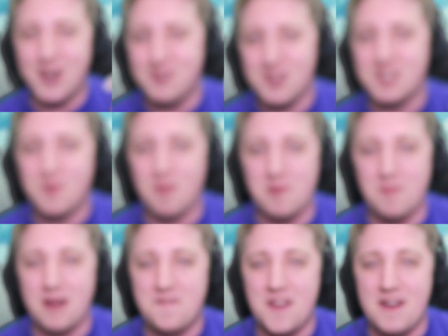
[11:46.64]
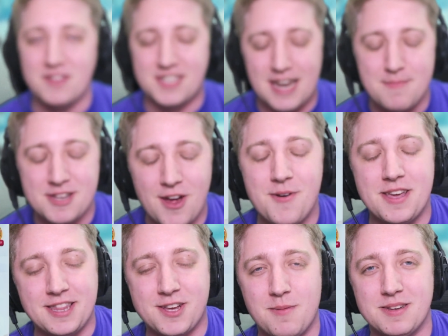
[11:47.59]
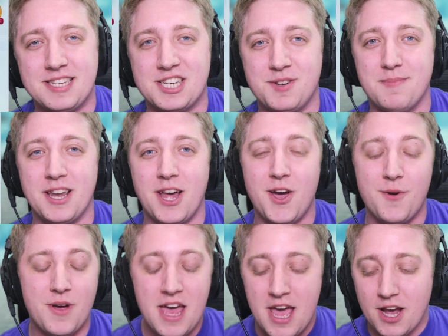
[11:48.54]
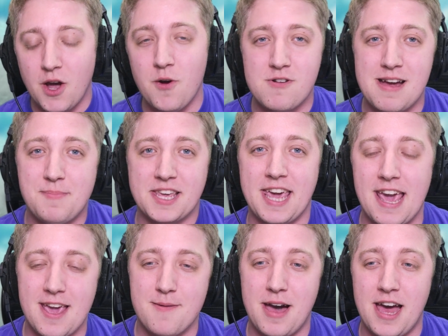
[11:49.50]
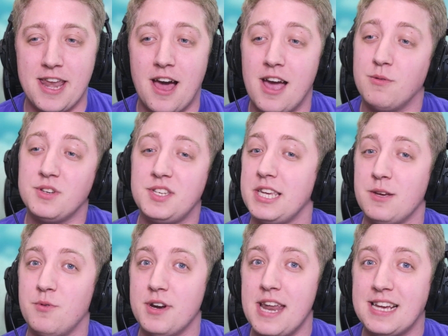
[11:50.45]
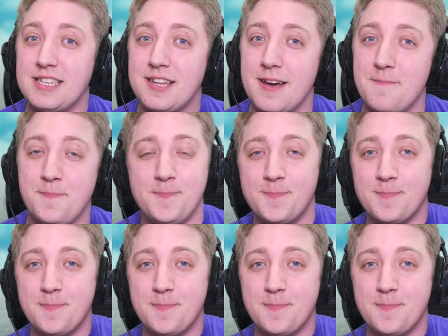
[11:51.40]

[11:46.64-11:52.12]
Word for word: JoJo's probably my favourite, so let me know it in the comment section below. Go and grab the game, and I will see you all next time.